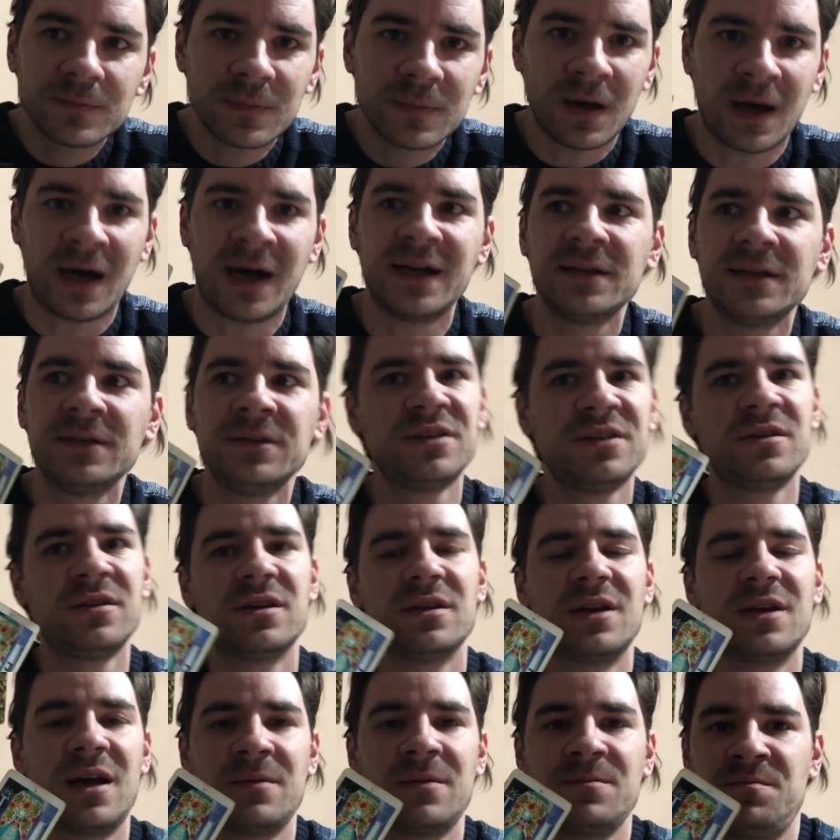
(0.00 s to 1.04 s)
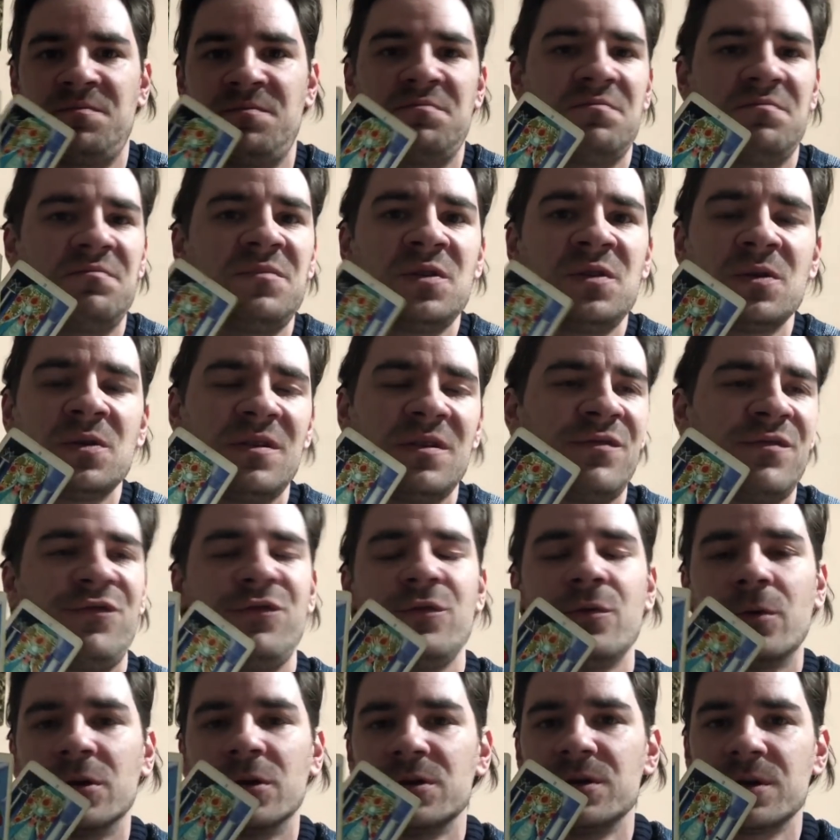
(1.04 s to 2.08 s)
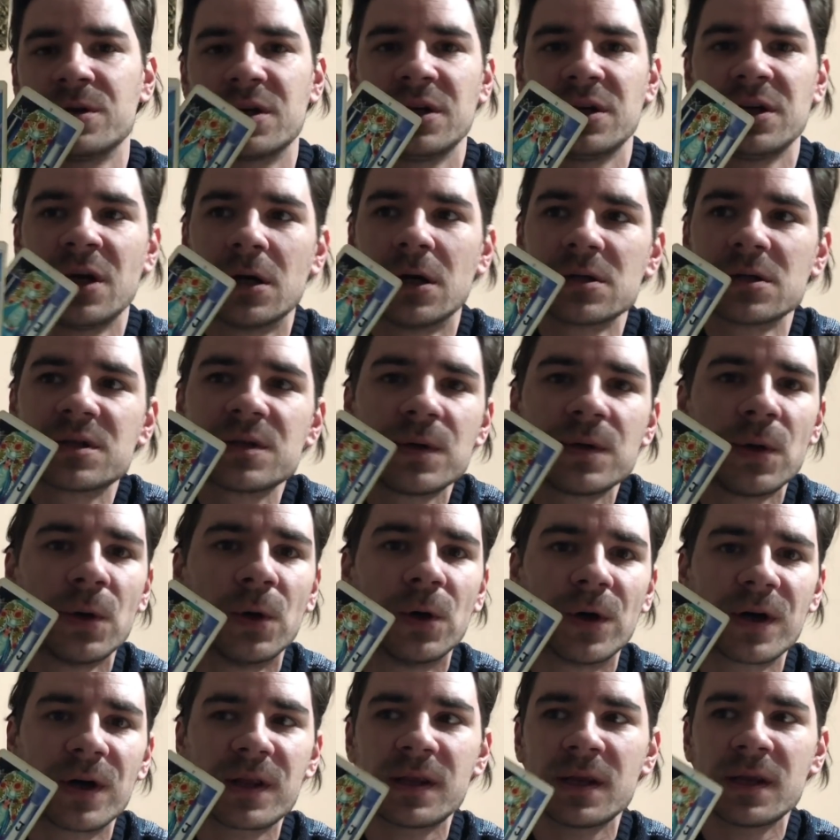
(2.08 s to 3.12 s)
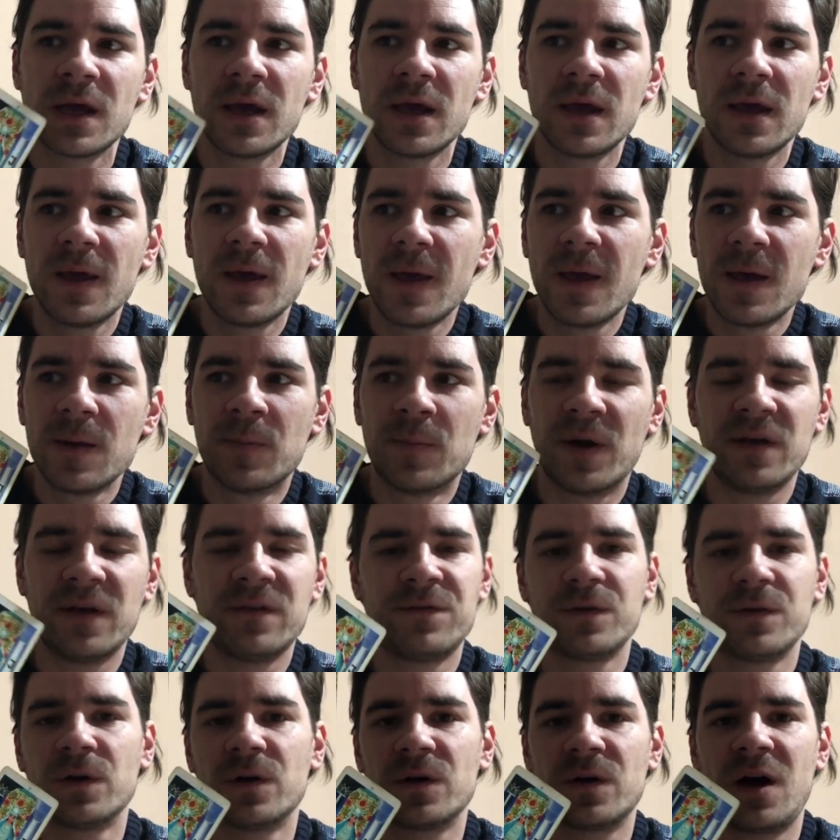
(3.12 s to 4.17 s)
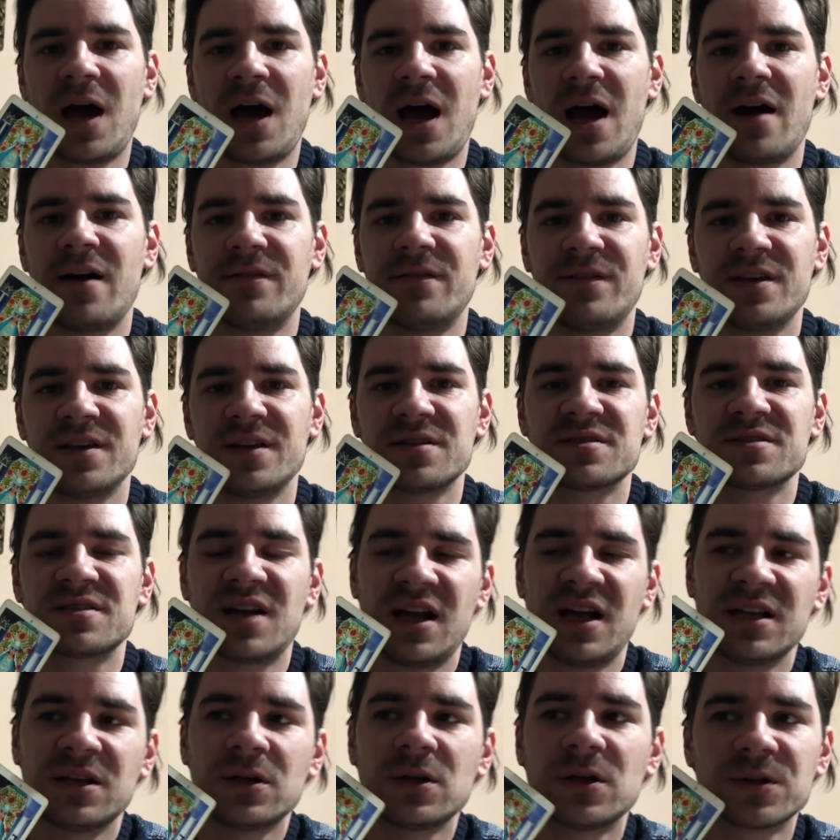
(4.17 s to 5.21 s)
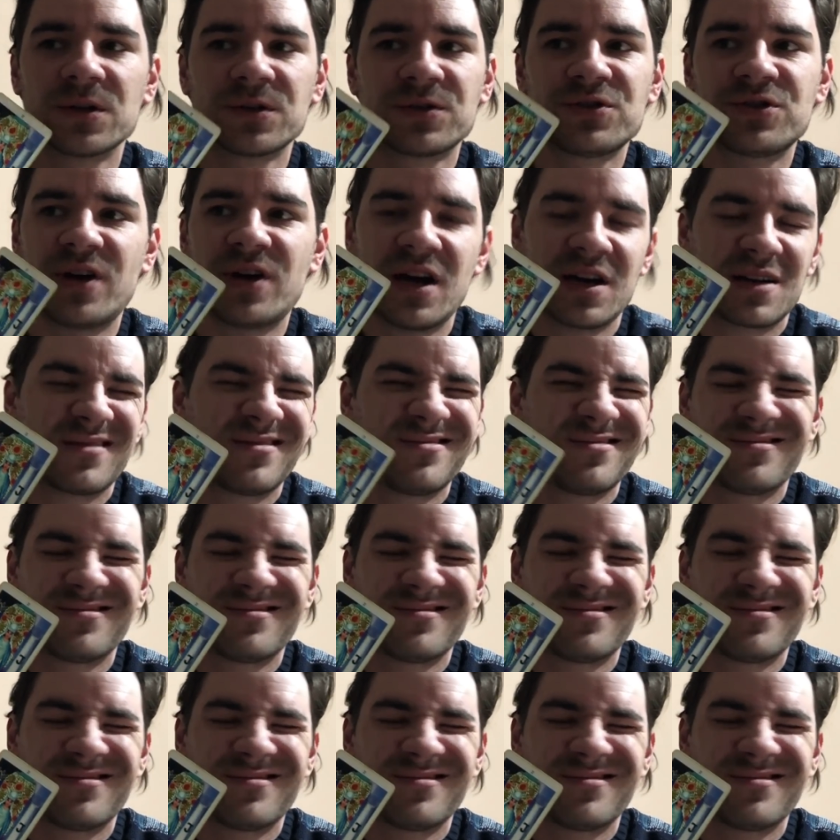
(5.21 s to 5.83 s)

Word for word: and you can you, if you want you can go to court but if you don't have a signed contract